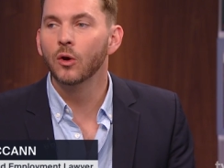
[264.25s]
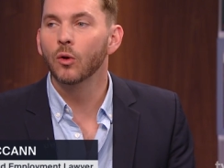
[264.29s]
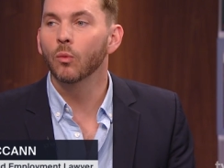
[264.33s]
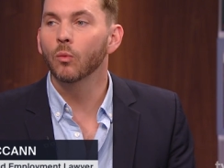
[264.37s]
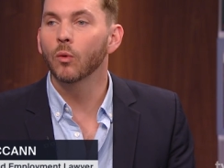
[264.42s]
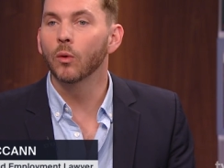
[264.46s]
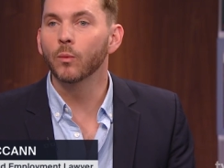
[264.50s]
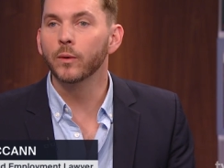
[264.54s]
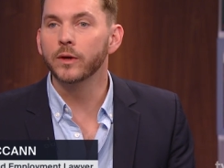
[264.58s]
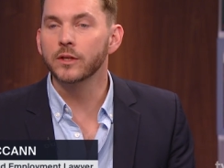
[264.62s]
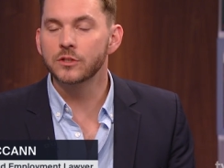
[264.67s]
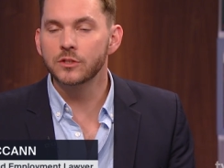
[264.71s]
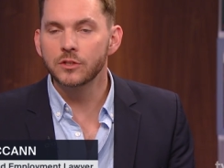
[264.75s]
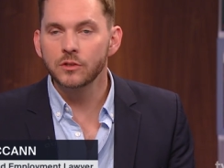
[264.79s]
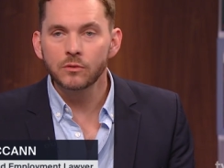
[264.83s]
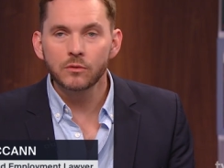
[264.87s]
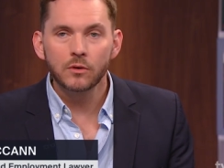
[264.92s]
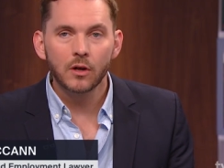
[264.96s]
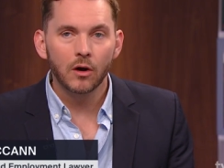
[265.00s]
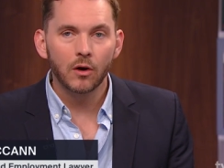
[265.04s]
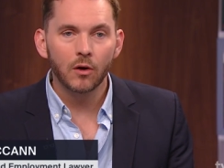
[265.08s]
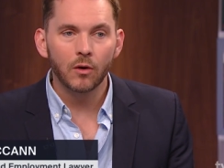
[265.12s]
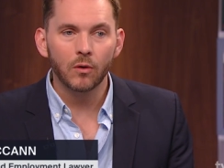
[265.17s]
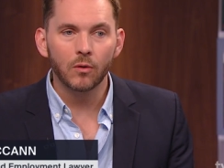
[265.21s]
What we do
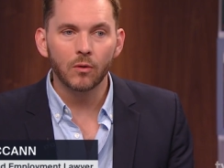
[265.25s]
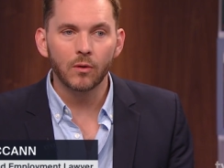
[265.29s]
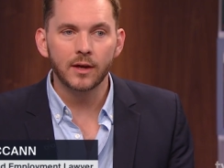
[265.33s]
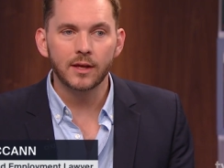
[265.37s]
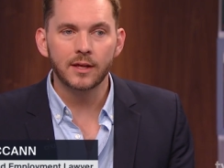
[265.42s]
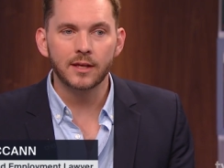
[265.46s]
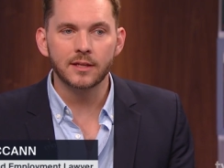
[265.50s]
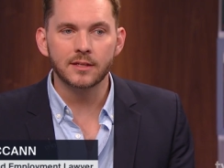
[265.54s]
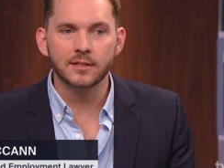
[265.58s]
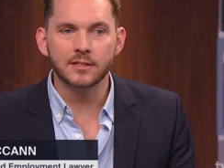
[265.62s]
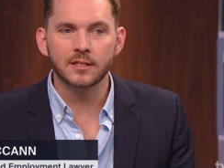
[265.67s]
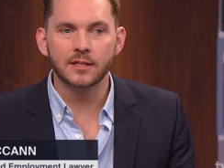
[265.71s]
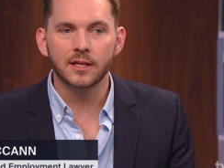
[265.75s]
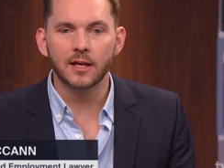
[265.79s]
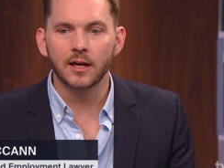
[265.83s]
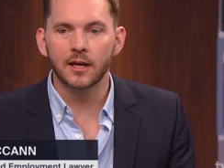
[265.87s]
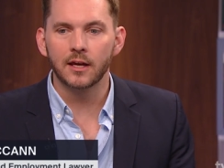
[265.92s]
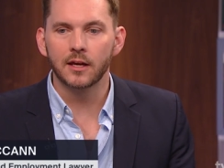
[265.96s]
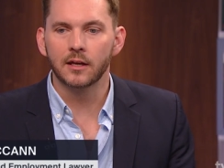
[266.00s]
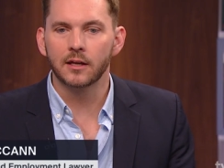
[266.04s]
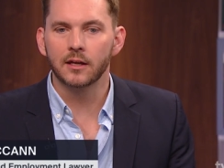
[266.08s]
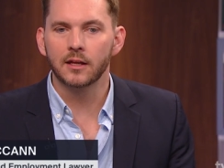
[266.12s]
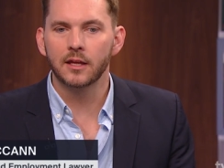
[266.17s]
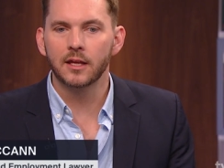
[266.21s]
know is
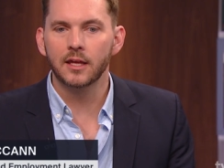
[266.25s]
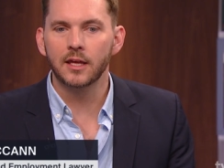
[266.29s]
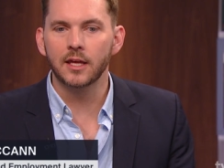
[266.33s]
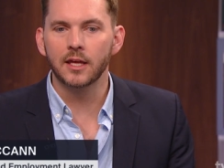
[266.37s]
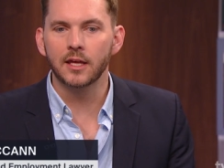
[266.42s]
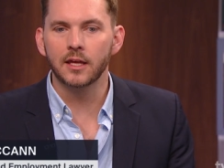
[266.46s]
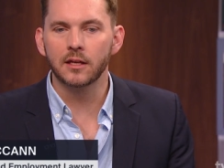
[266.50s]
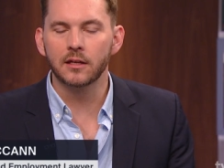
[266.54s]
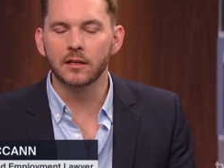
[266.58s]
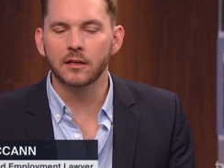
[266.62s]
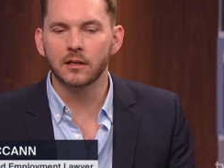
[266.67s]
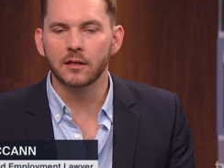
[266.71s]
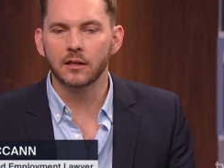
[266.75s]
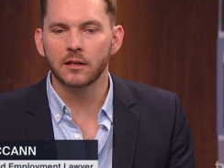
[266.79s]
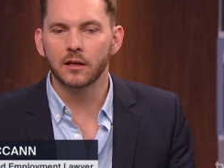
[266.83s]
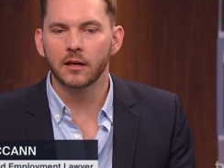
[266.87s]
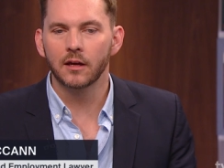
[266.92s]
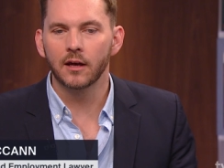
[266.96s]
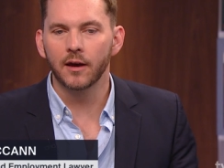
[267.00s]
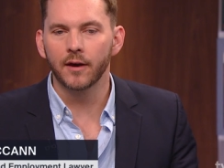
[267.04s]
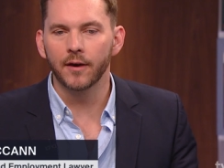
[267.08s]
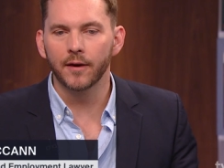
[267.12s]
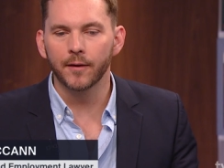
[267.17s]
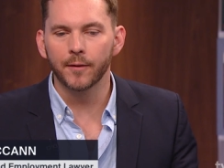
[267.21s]
that in
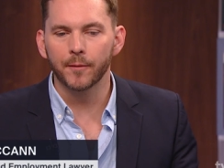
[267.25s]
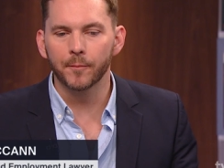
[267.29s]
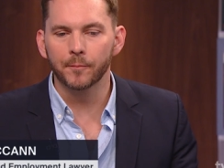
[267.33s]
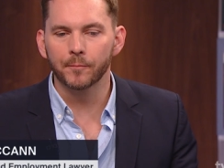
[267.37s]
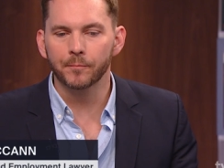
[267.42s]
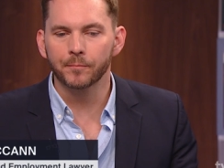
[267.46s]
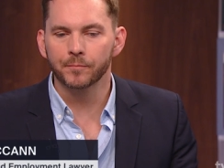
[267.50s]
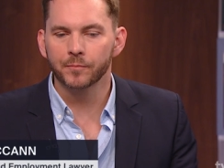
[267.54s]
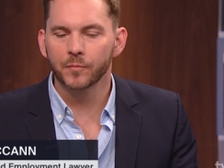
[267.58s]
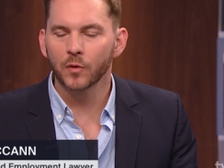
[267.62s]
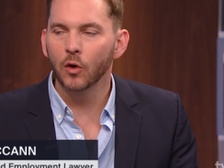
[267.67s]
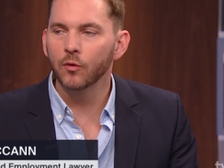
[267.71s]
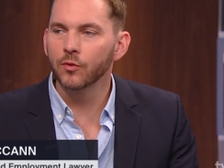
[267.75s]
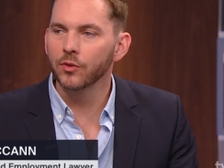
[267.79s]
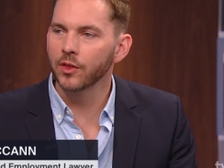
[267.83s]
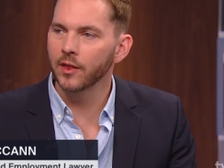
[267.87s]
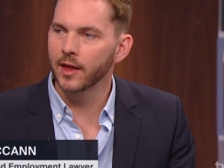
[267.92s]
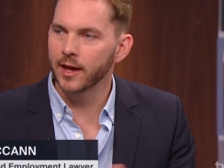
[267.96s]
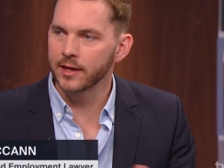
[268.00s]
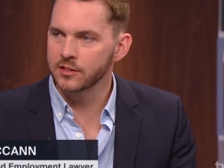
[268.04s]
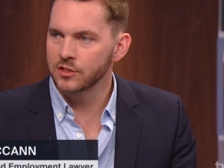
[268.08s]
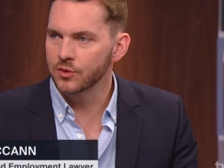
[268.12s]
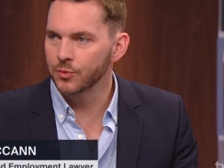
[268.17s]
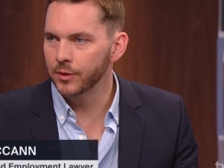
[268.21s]
um, over the
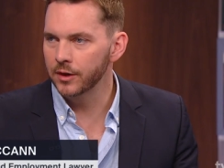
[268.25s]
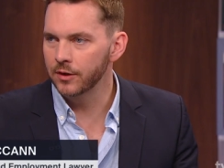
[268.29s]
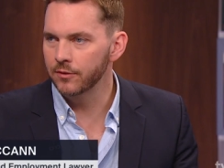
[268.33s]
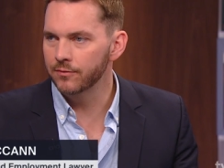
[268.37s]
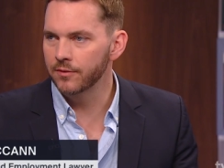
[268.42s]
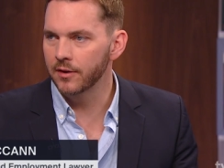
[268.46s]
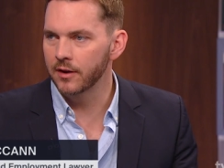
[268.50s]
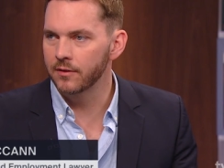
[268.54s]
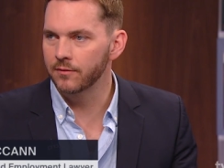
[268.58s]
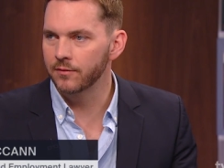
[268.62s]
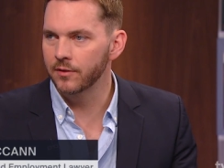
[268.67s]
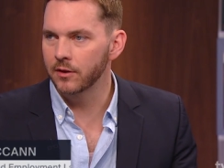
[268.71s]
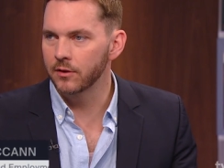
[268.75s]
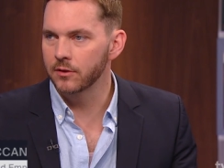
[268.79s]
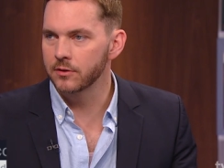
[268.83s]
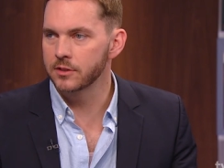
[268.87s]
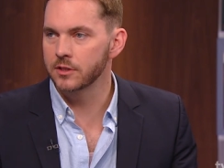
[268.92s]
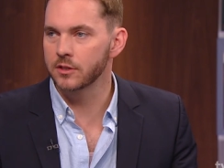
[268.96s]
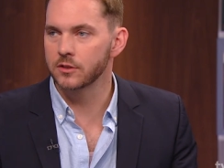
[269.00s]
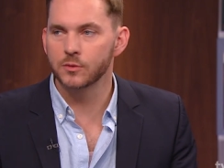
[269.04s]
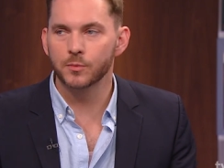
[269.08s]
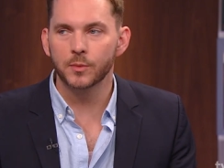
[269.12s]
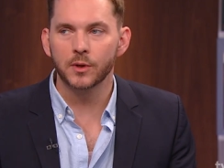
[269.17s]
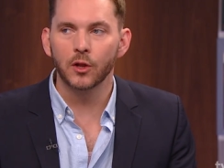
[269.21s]
last twenty-five years,
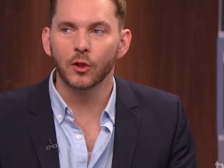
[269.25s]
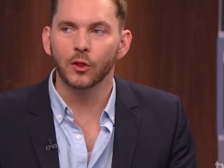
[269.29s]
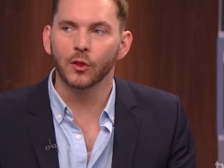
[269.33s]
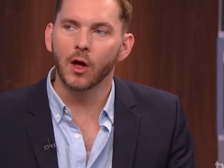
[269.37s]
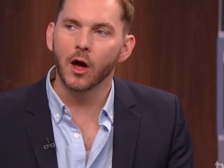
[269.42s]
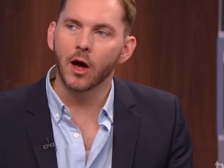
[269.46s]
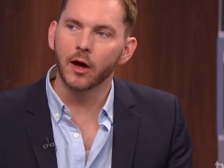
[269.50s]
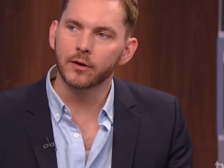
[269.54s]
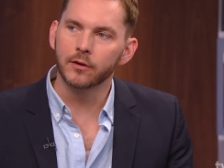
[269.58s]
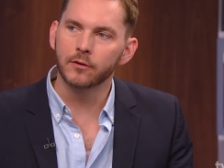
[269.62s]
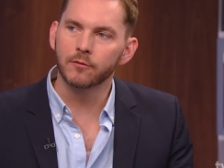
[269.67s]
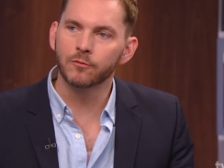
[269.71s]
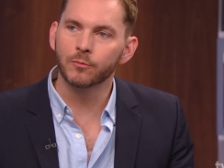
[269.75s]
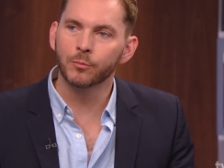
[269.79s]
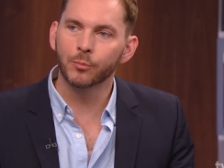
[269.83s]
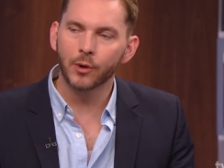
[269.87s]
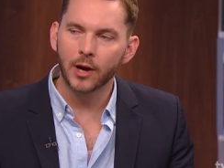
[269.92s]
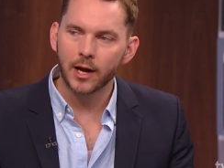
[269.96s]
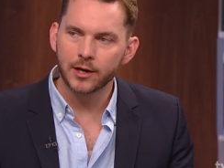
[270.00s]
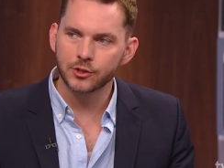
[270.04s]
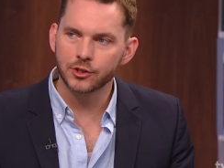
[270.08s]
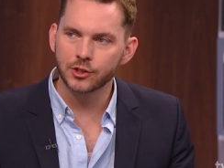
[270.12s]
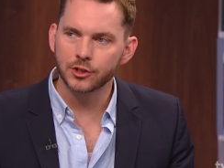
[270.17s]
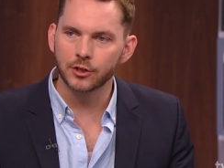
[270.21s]
there's been a lot of
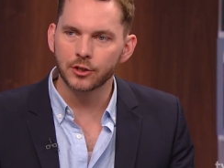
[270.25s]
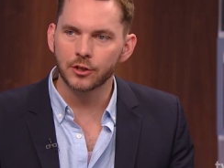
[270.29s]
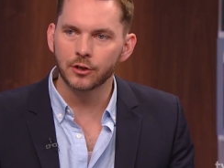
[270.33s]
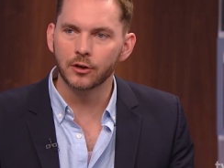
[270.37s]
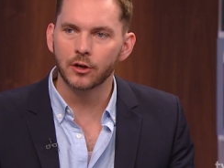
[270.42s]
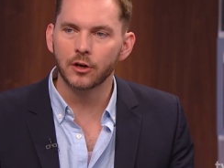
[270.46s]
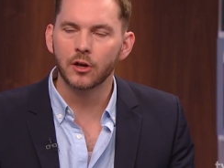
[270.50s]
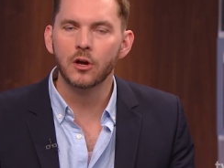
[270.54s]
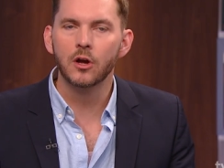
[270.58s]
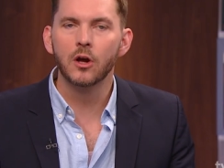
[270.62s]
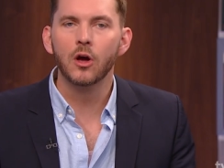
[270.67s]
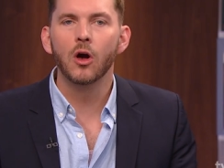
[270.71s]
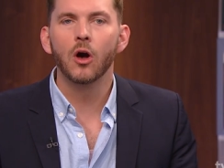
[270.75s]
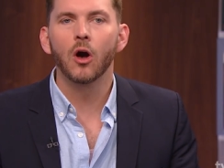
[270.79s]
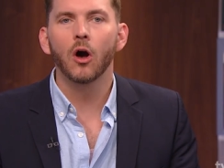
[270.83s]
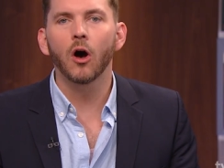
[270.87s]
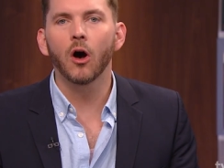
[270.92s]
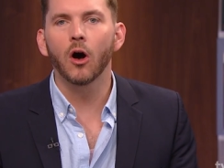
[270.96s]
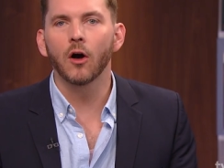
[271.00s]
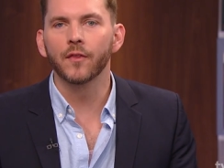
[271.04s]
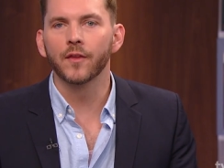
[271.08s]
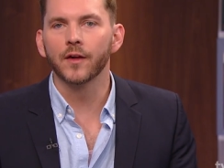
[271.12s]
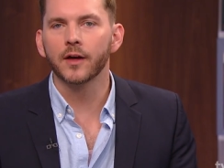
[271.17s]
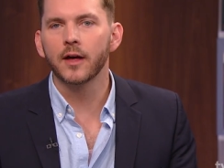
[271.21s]
pressure
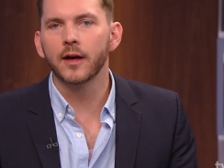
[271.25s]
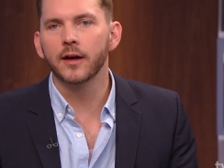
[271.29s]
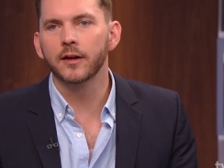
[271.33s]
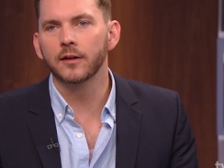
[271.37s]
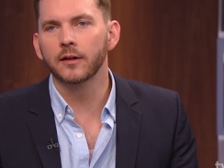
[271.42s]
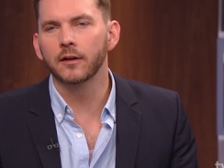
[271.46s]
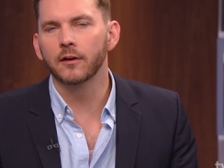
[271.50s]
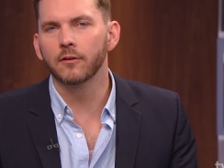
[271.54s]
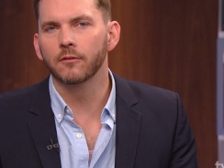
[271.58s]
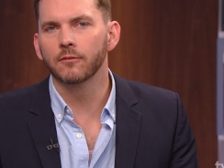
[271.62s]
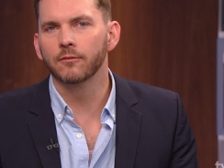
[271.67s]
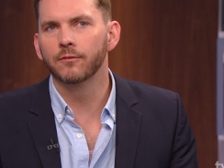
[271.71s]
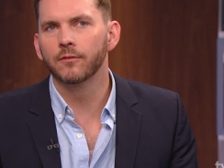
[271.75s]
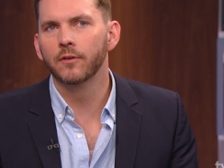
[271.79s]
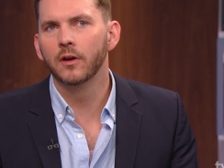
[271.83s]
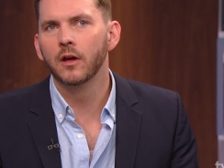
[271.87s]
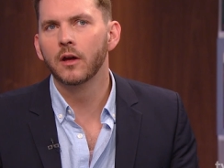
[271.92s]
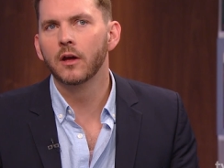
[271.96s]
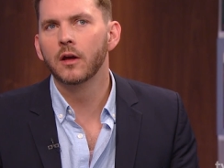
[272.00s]
on the kind of